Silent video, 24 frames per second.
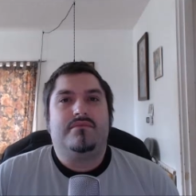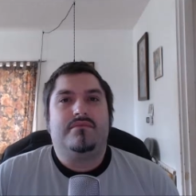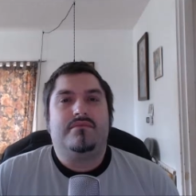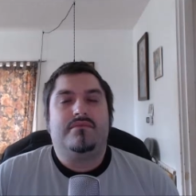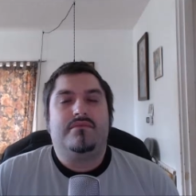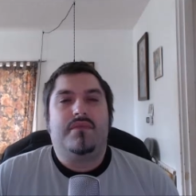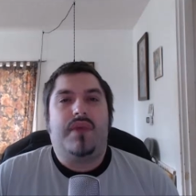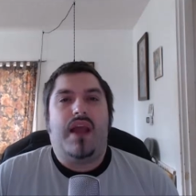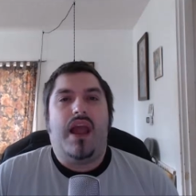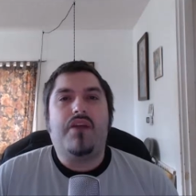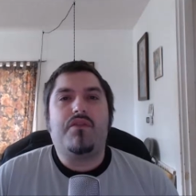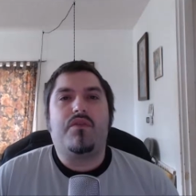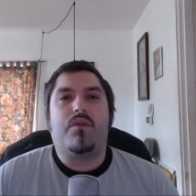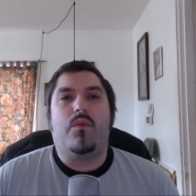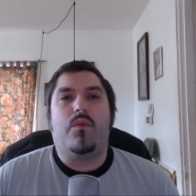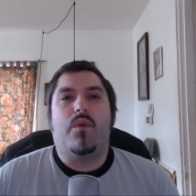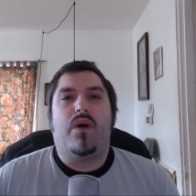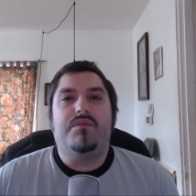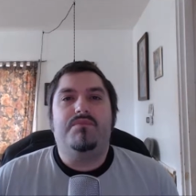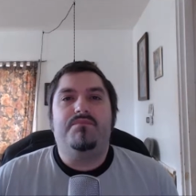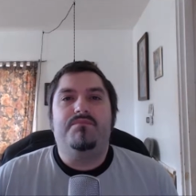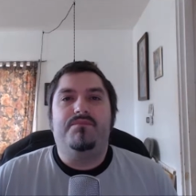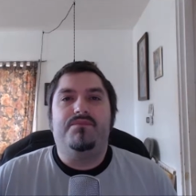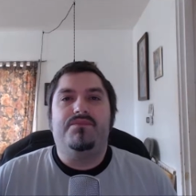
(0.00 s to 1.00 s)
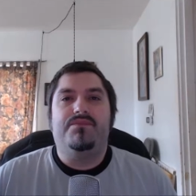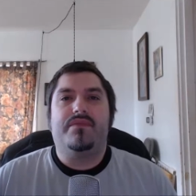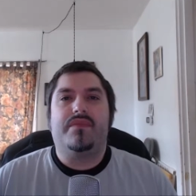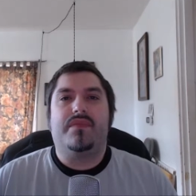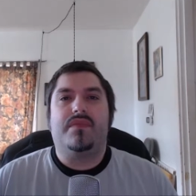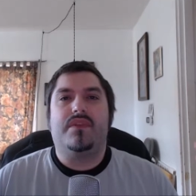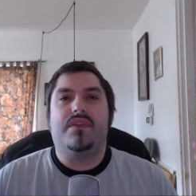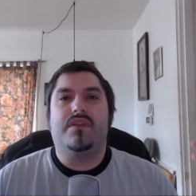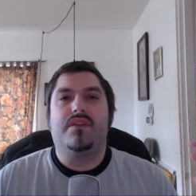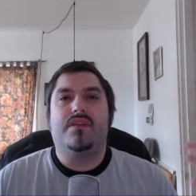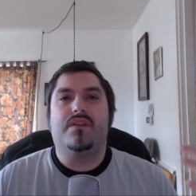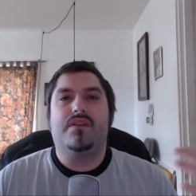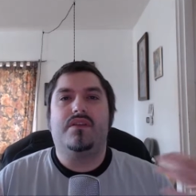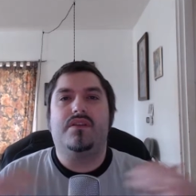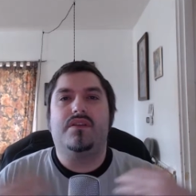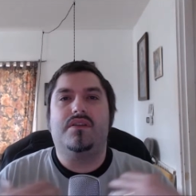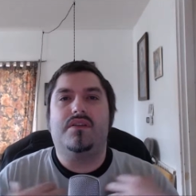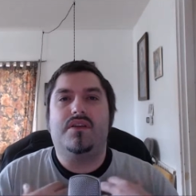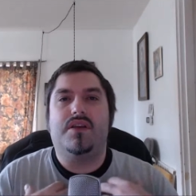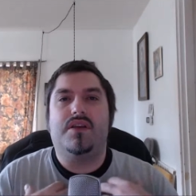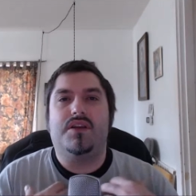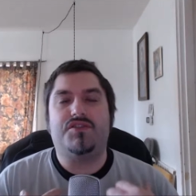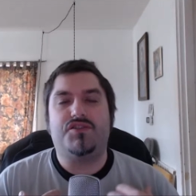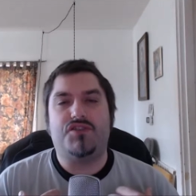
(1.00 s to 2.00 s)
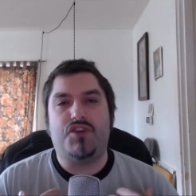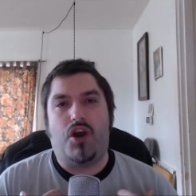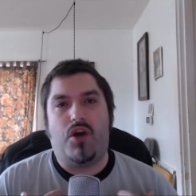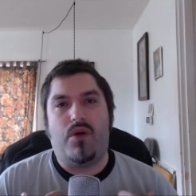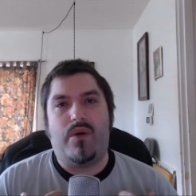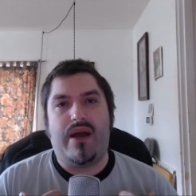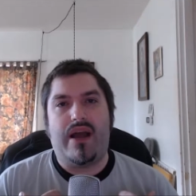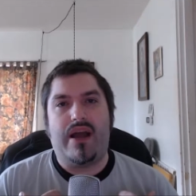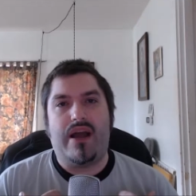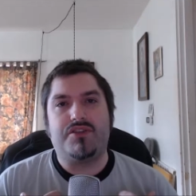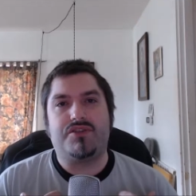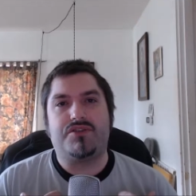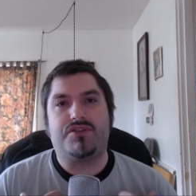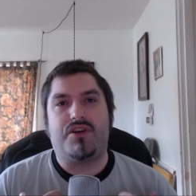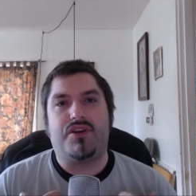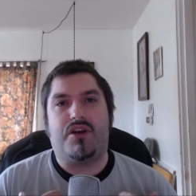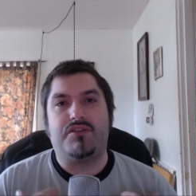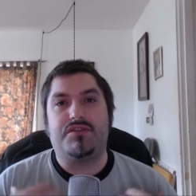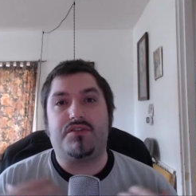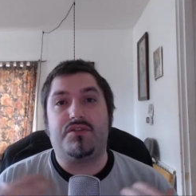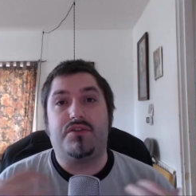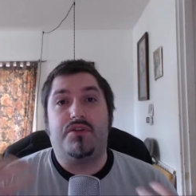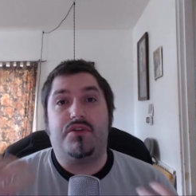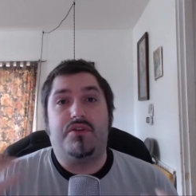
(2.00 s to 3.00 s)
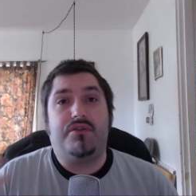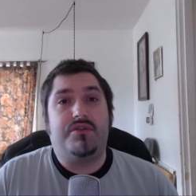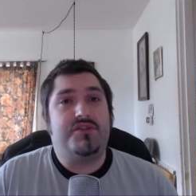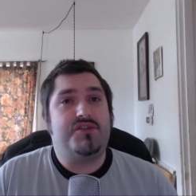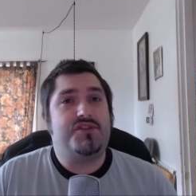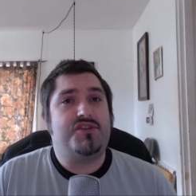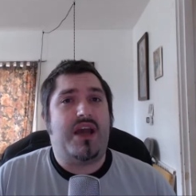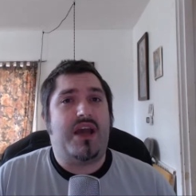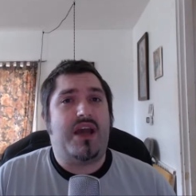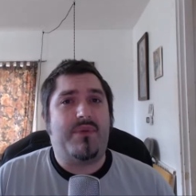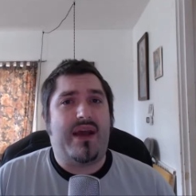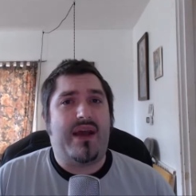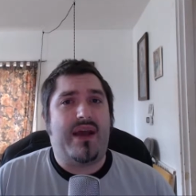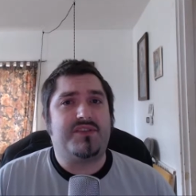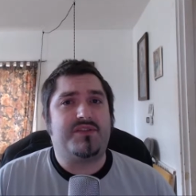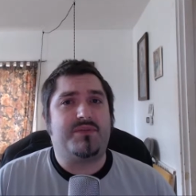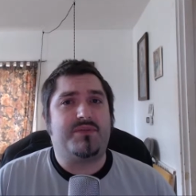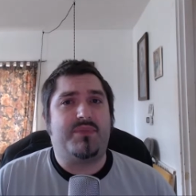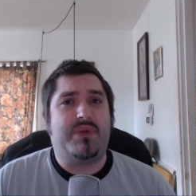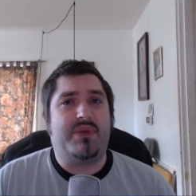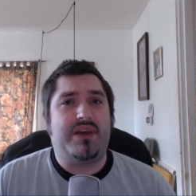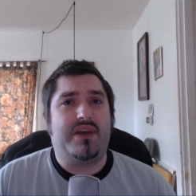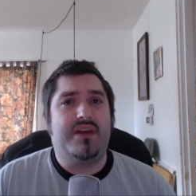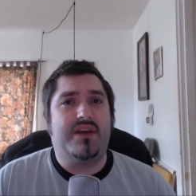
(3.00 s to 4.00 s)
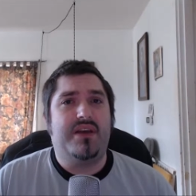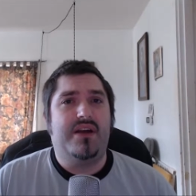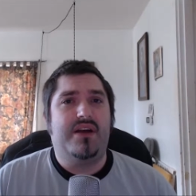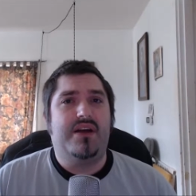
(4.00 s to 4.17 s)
Everyone, it's Joe Ash, also known as Jabaspie,